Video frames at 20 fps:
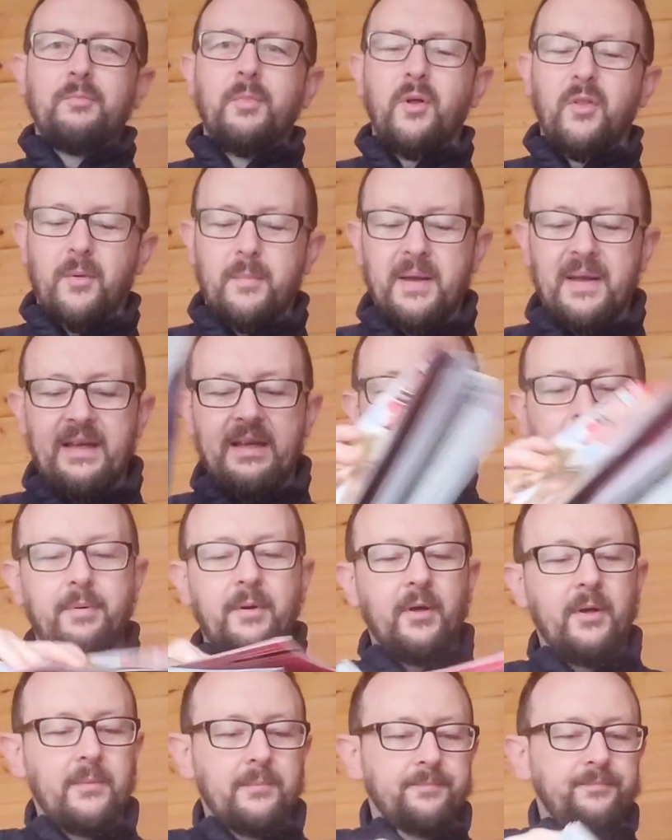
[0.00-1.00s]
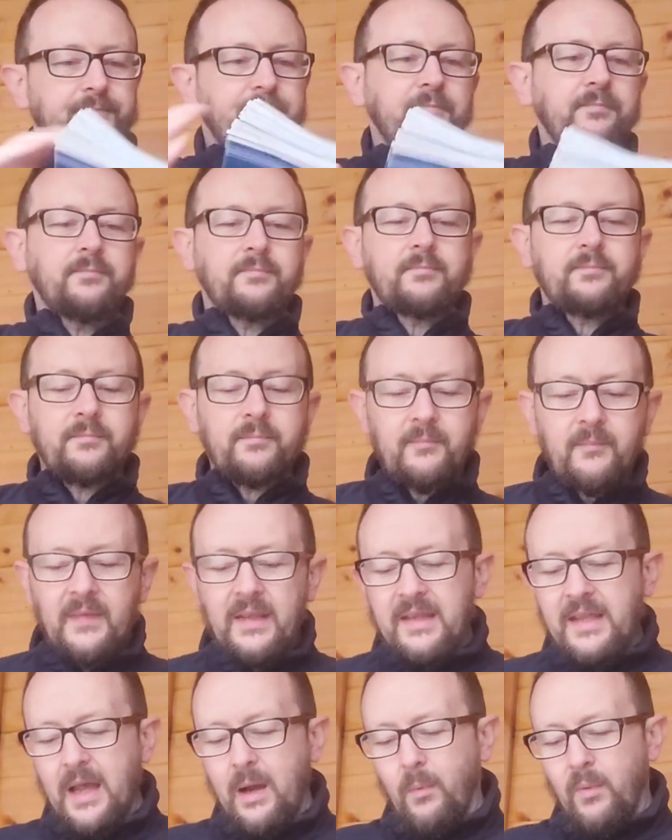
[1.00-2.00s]
bother me. But
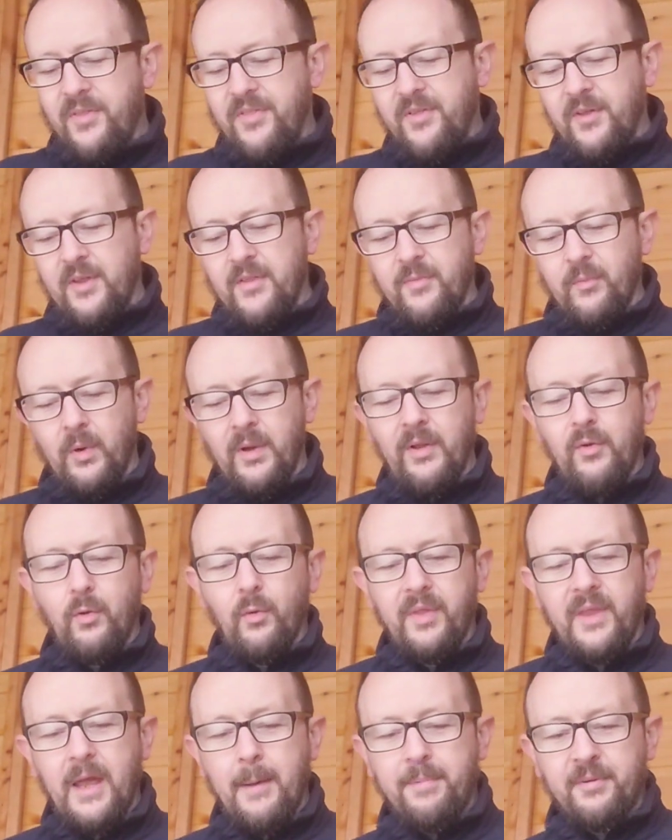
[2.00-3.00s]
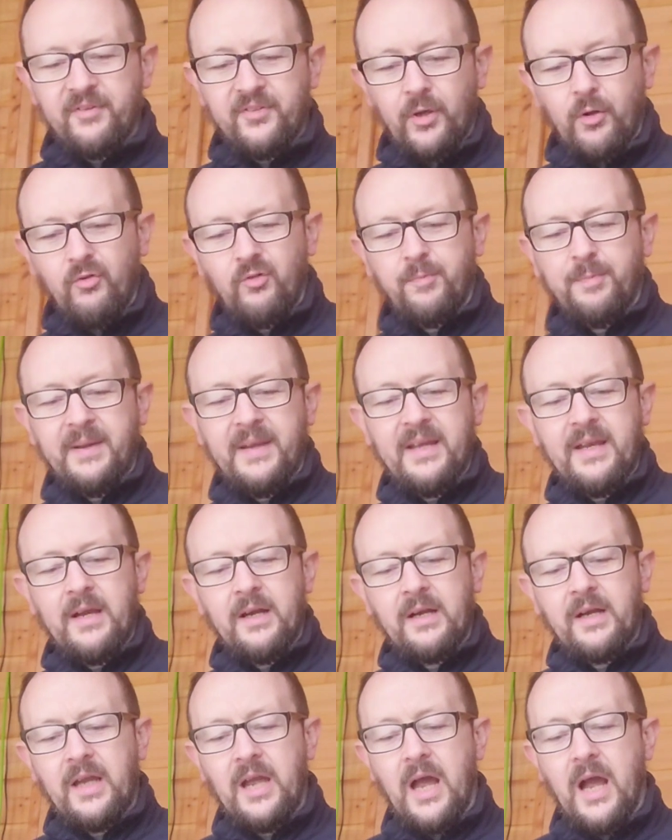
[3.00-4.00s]
yeah, with all the episodes being
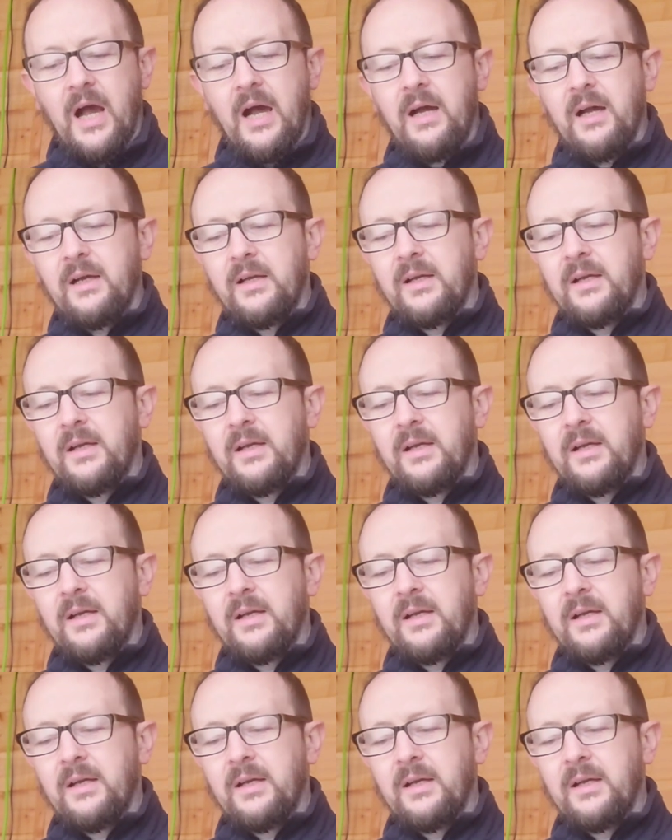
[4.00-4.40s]
uncut,